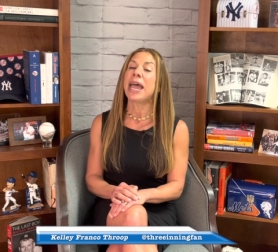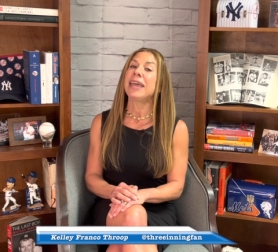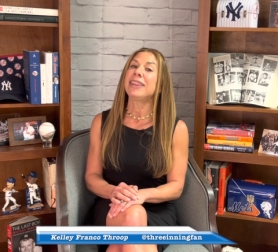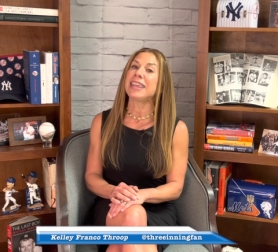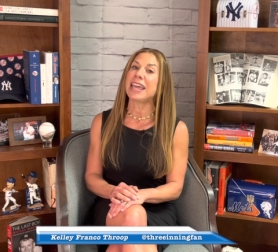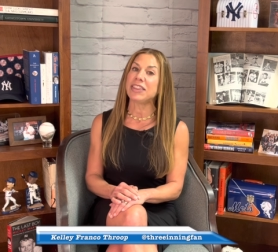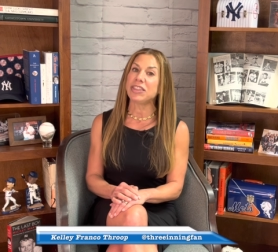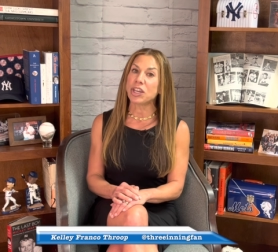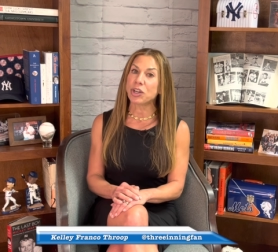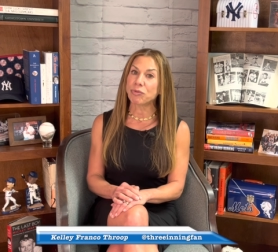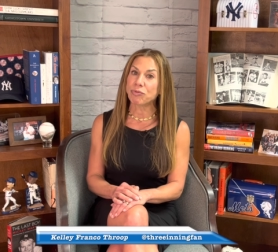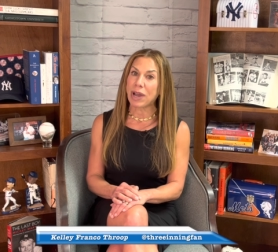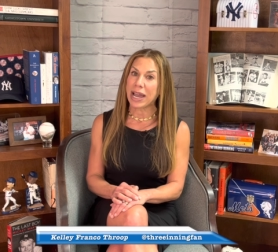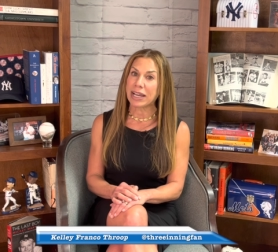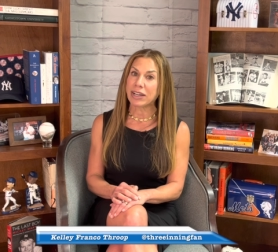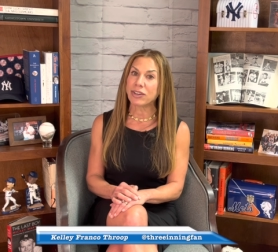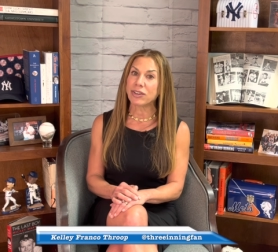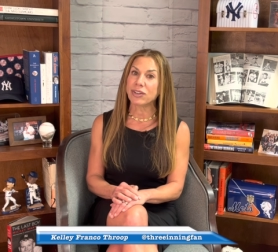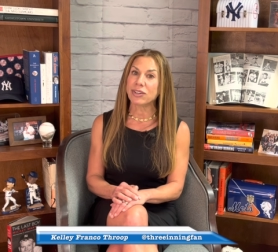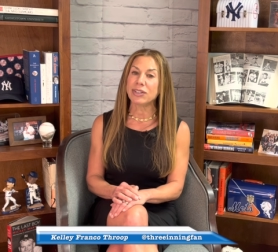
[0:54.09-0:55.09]
Then their
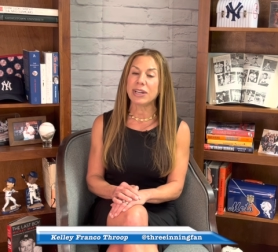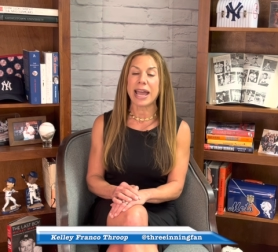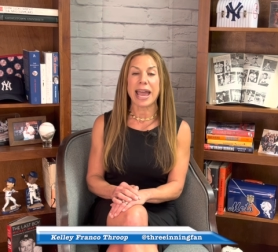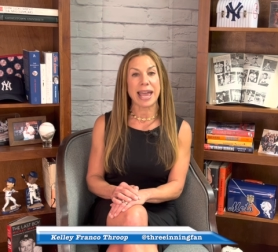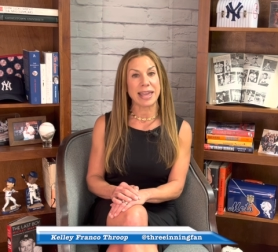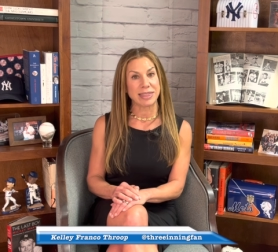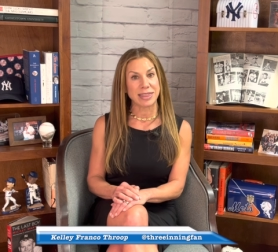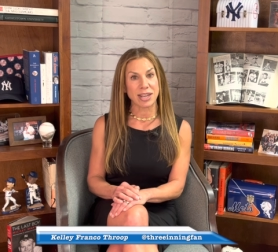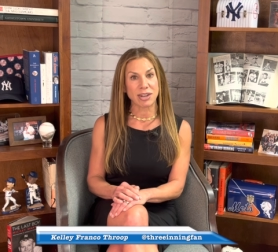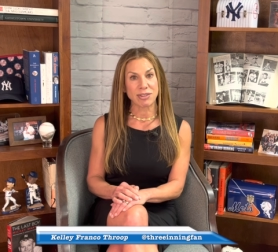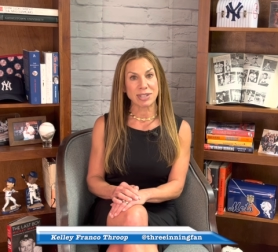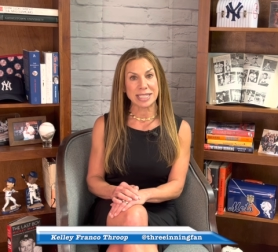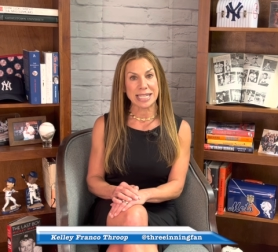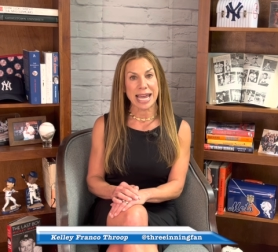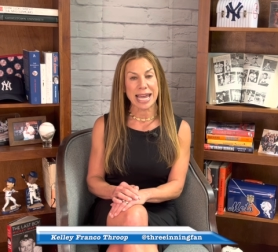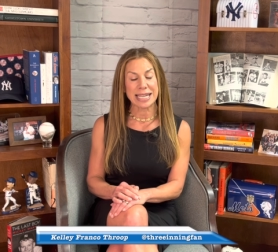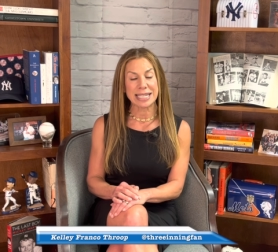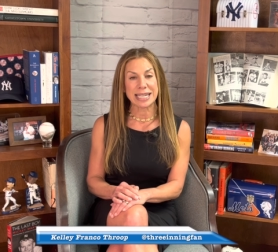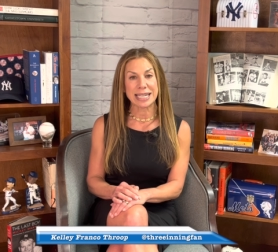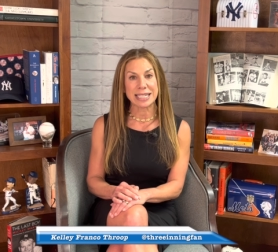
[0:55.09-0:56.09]
record and their
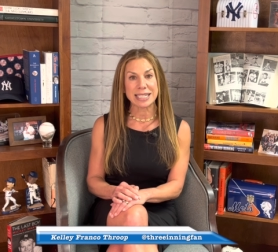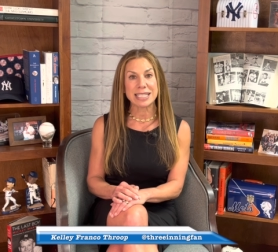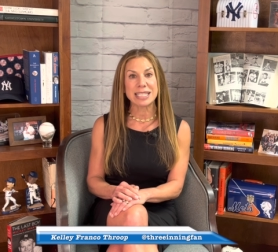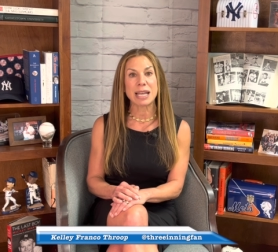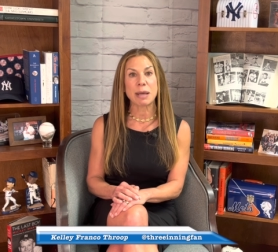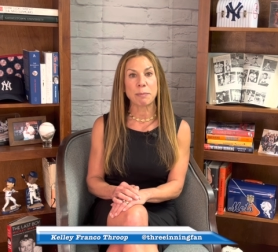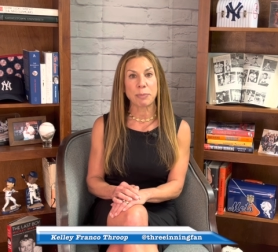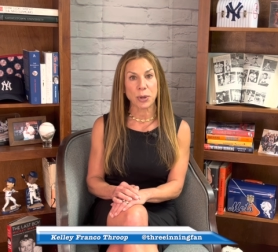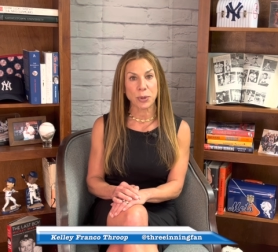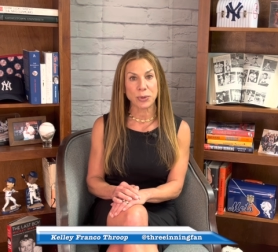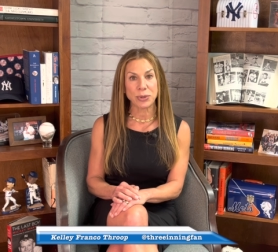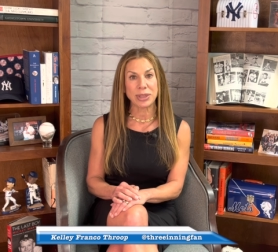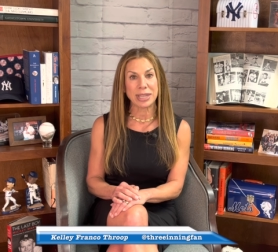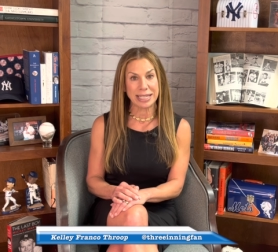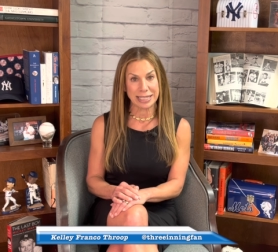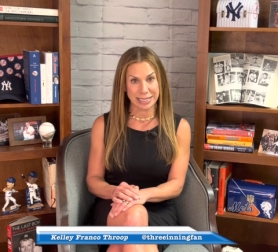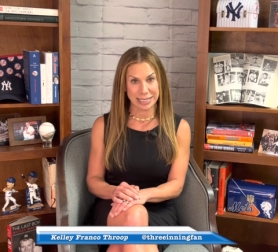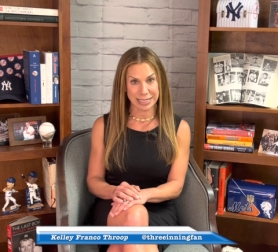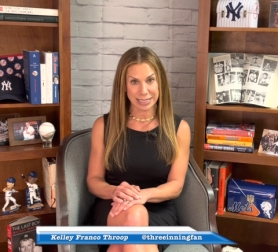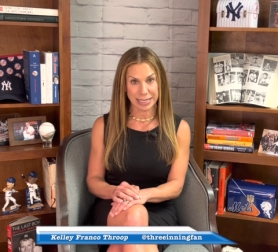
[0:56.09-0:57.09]
attendance
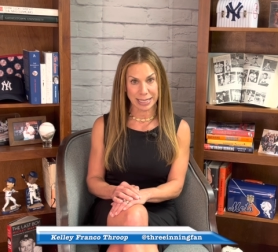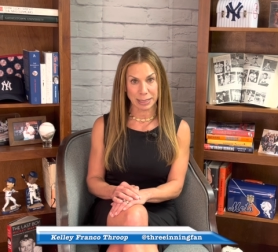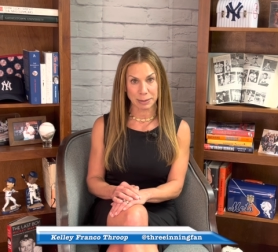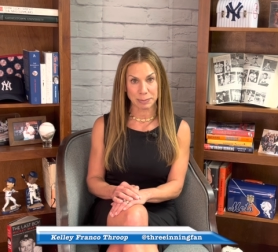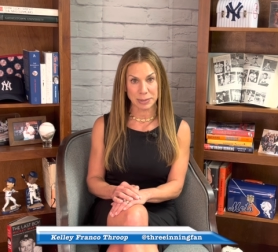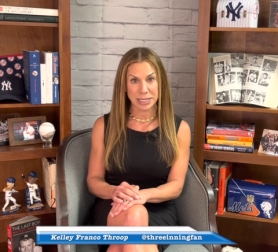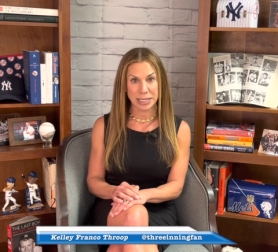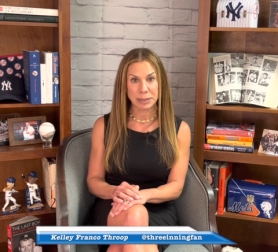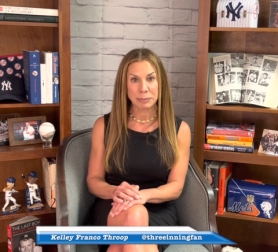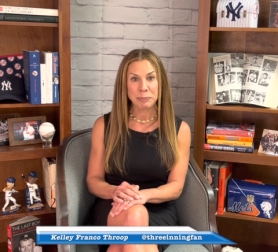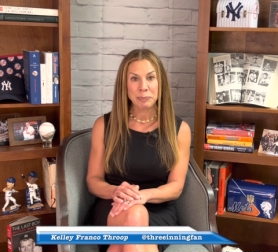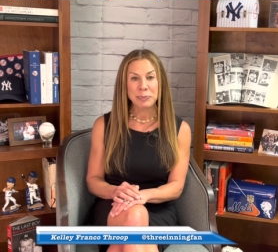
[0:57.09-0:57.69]
both slipped.